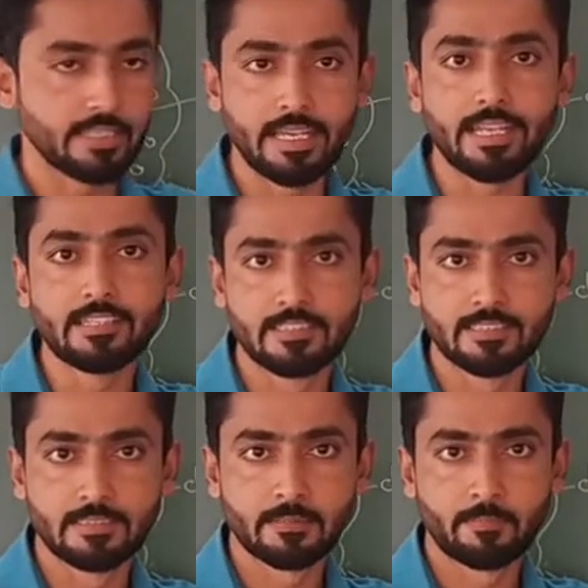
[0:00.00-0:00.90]
is iris.
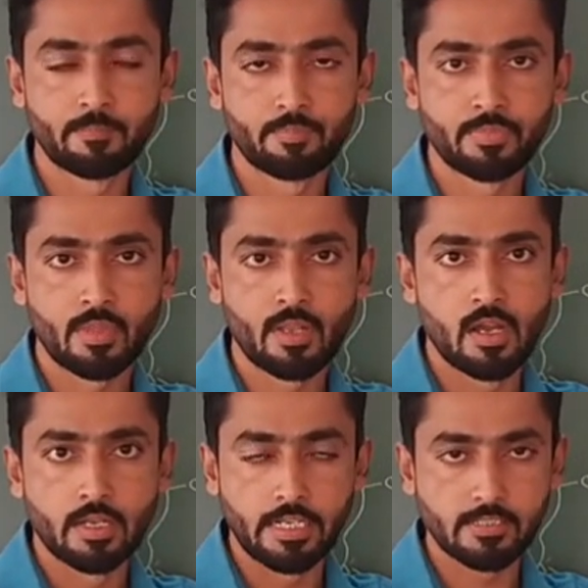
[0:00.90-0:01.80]

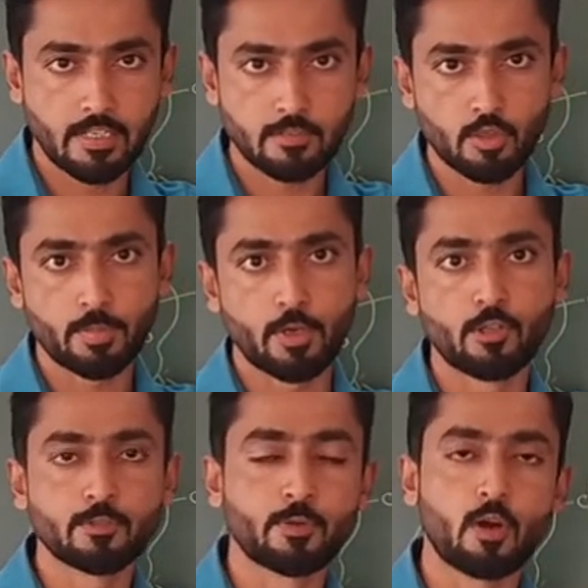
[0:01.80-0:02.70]
It is also
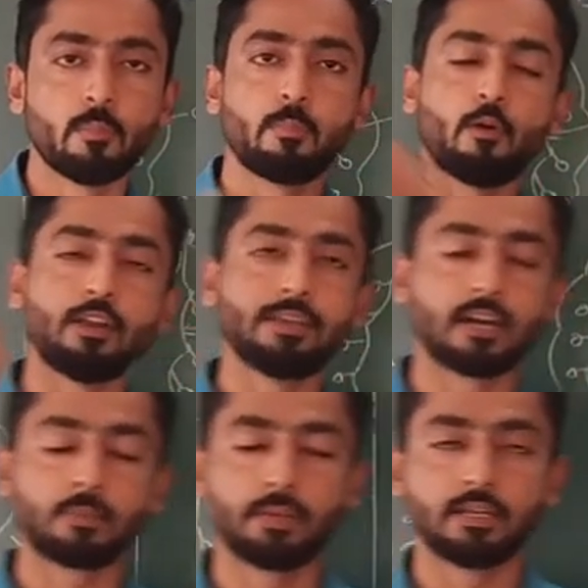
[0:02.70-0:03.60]
produced from
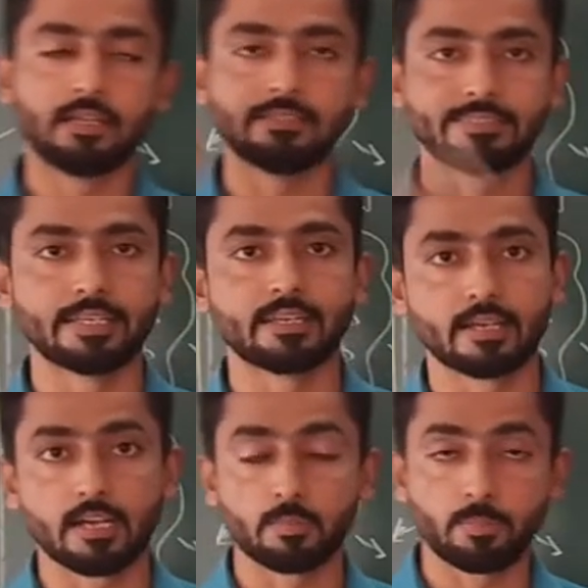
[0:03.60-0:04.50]
polycarpillary,
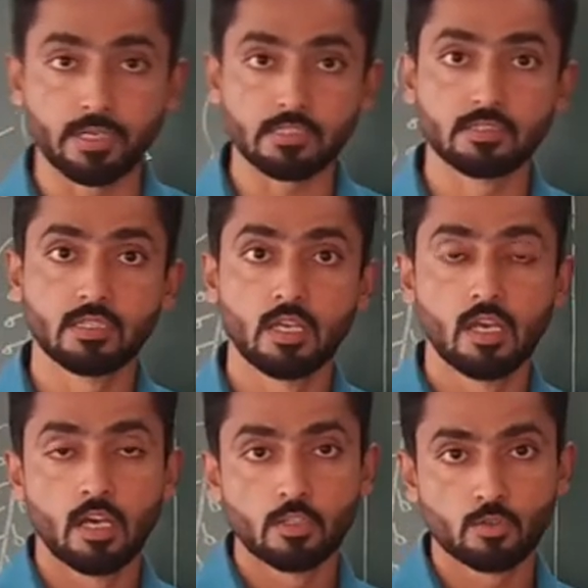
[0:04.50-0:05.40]
syncarpous,
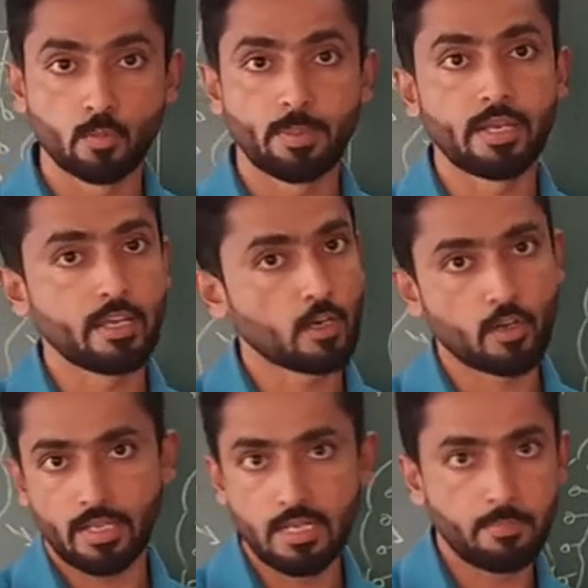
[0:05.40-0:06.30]
superior
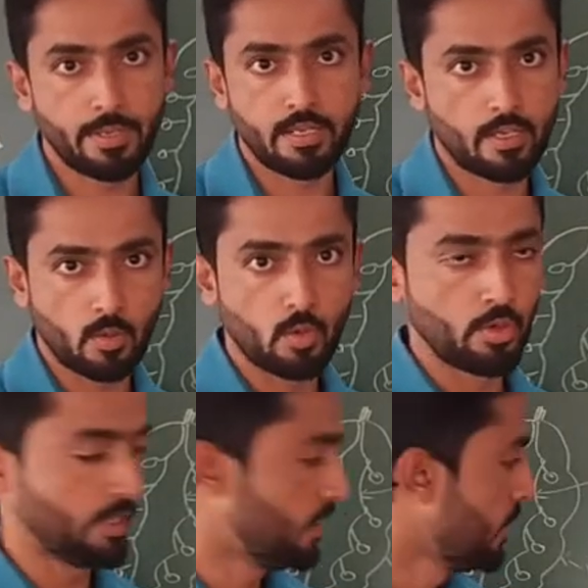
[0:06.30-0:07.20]
or inferior
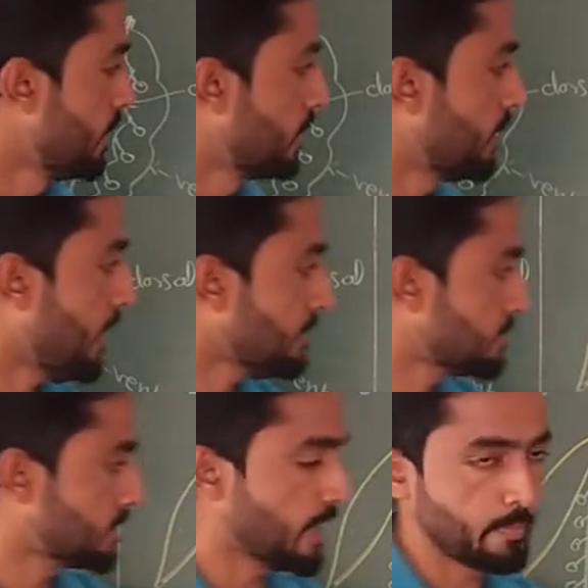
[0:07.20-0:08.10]
ovary.
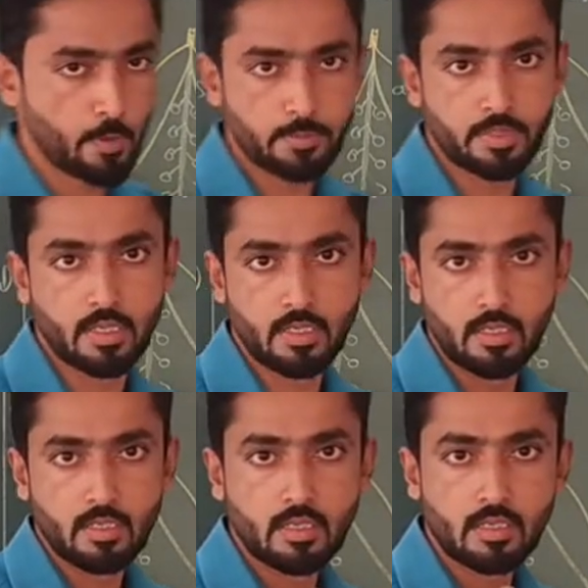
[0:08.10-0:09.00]
Last type of
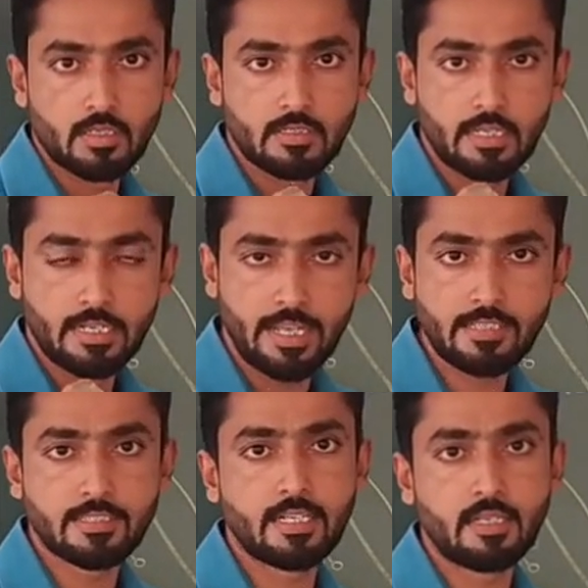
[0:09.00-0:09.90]
the
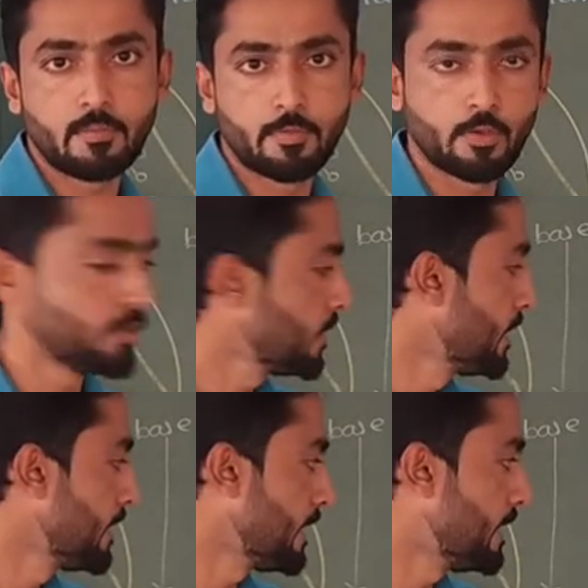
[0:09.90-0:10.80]
dehiscent fruit
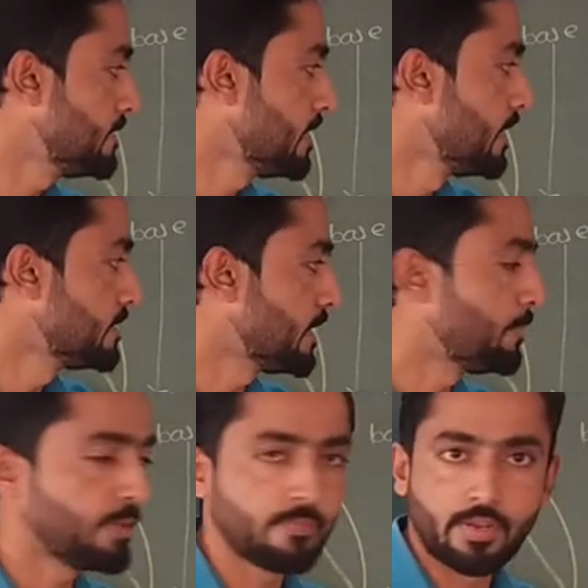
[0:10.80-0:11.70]
is
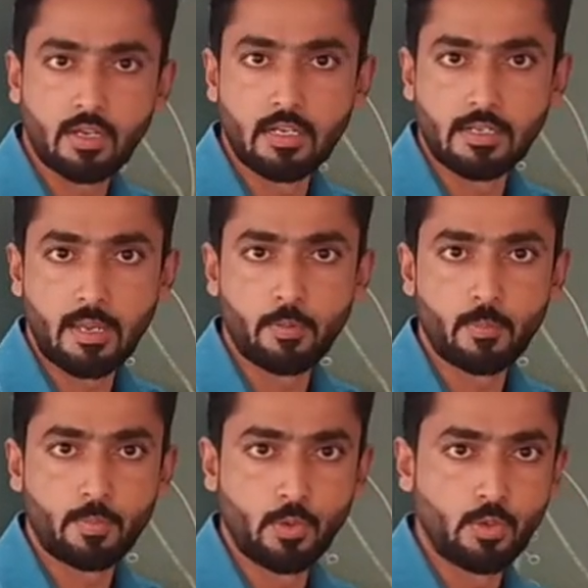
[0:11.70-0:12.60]
septifragal
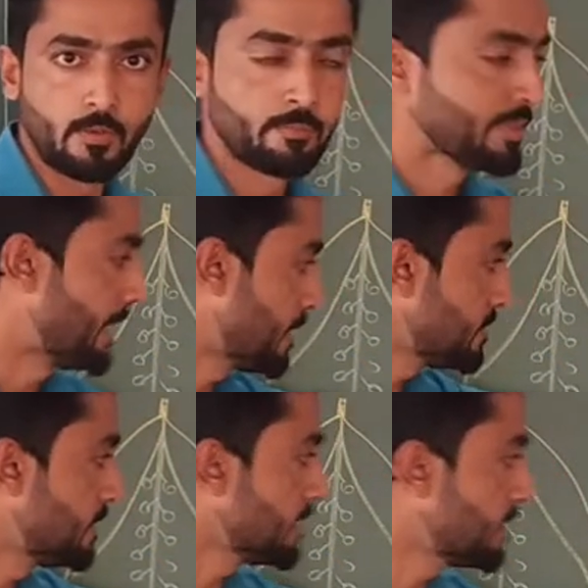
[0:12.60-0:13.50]
type of fruit. It
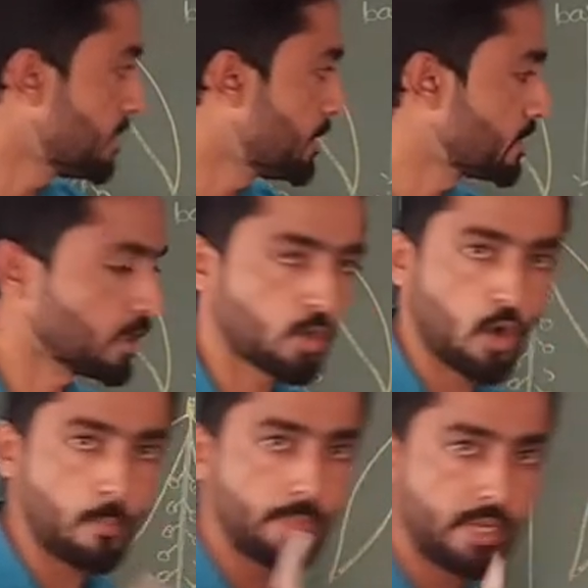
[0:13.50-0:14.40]
is nothing but the
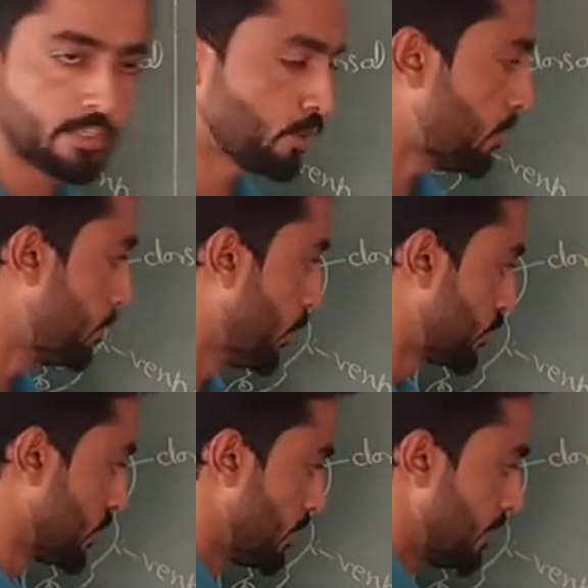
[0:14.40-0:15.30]
combination of
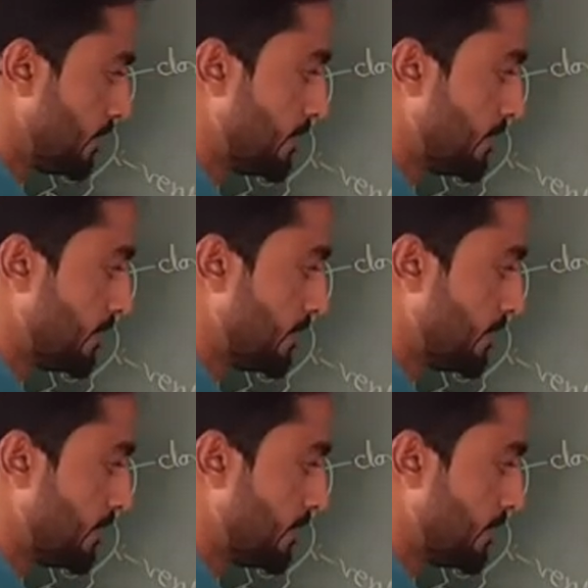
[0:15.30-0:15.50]
both